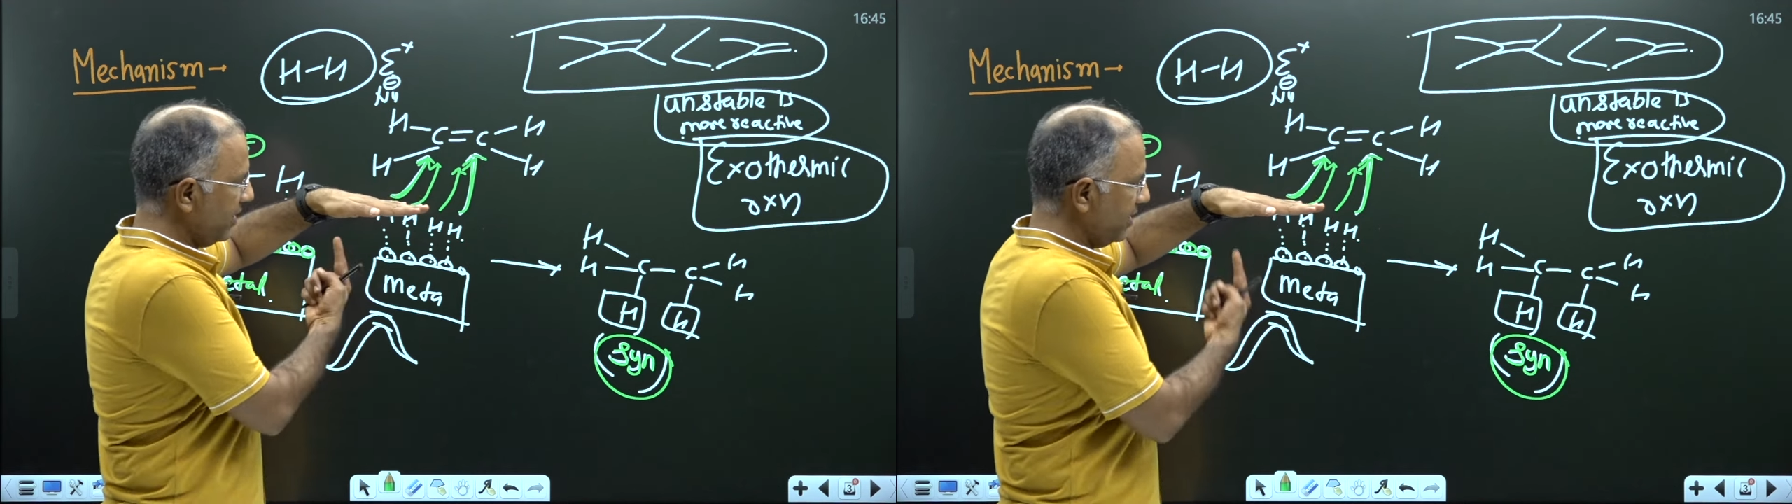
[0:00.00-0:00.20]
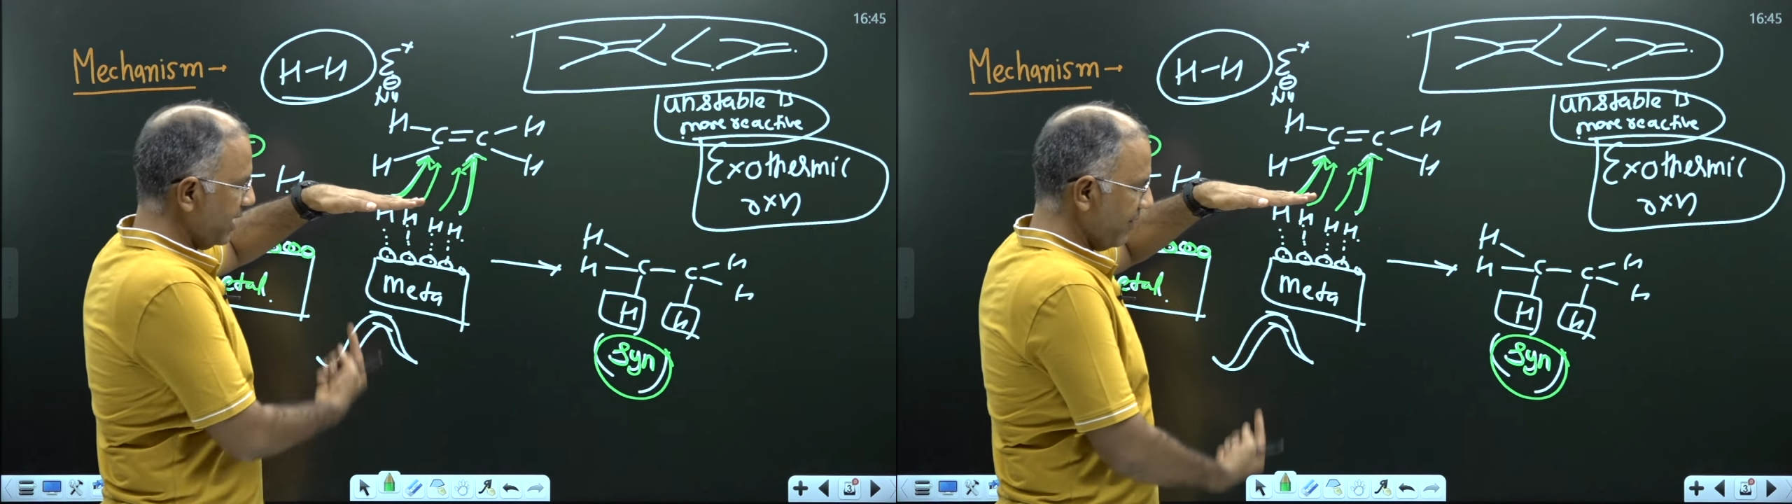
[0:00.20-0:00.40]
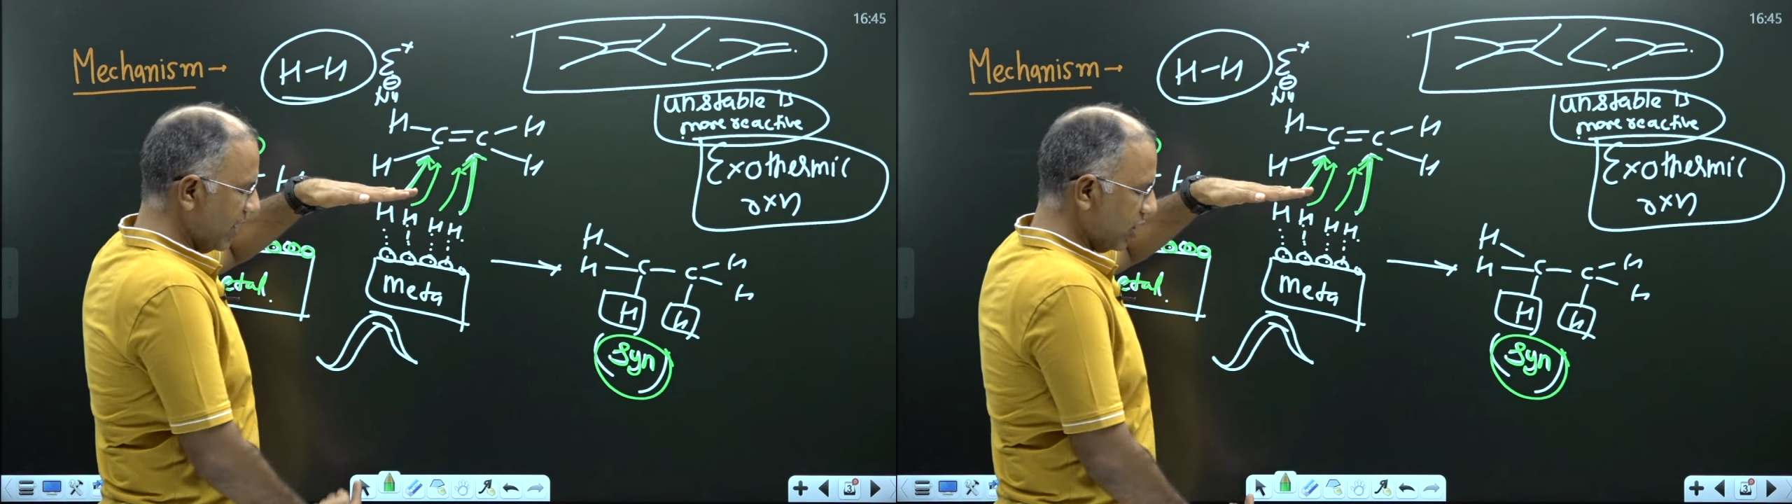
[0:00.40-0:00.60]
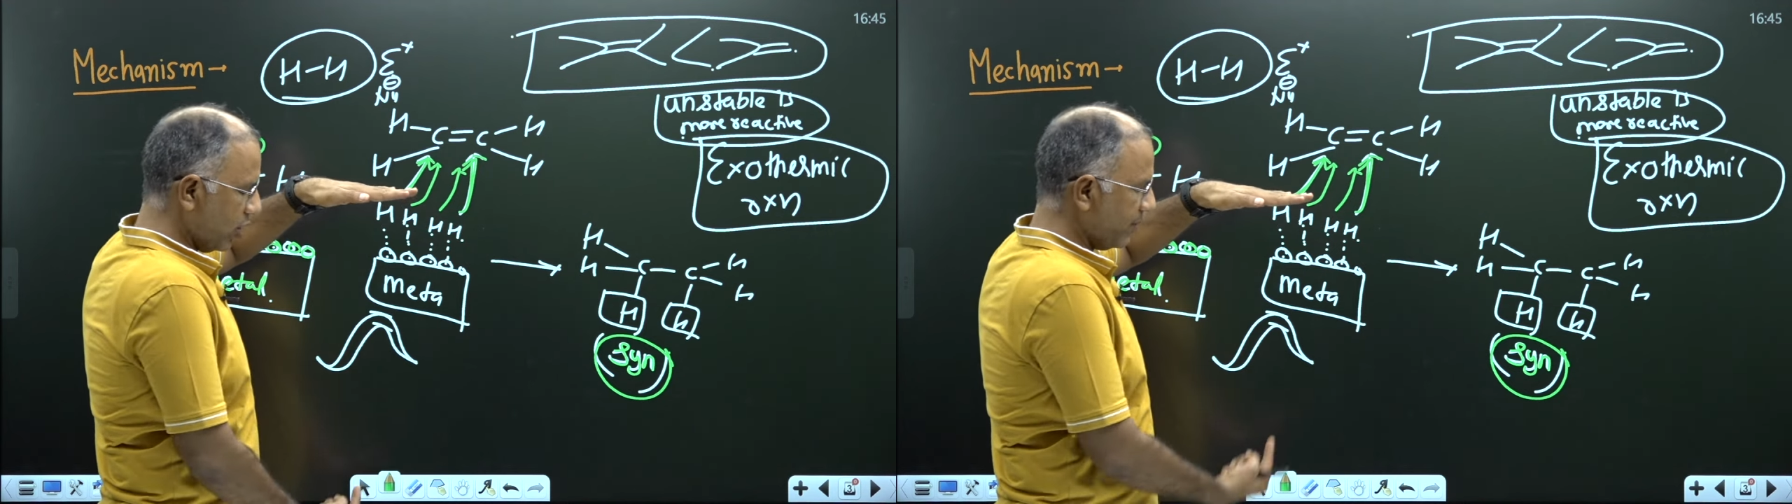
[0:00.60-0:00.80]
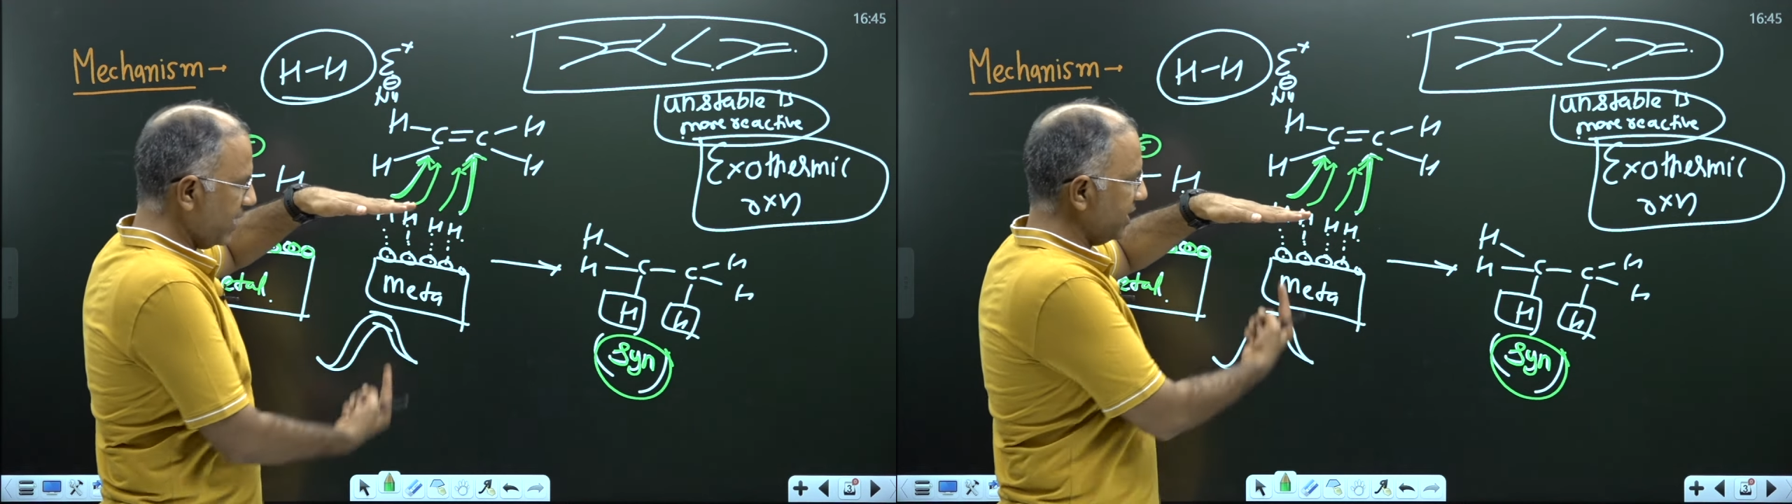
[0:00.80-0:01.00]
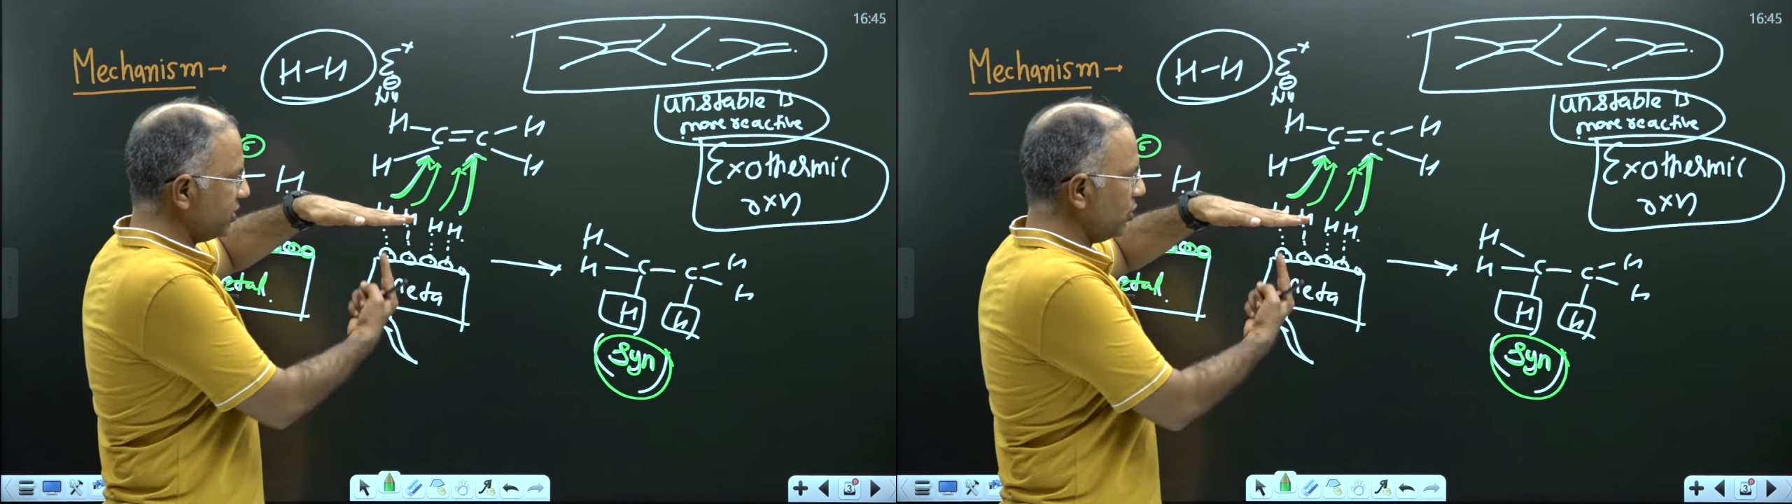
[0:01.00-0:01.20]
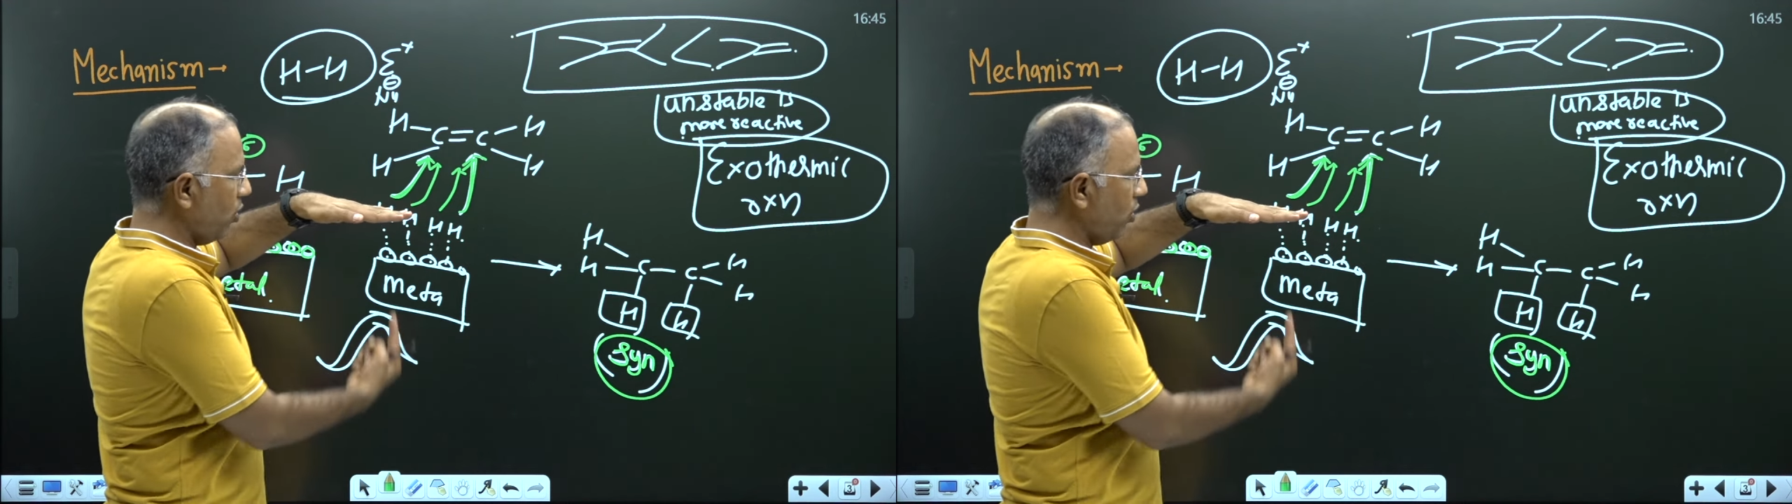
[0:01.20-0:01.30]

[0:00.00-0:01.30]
then helicopter rescue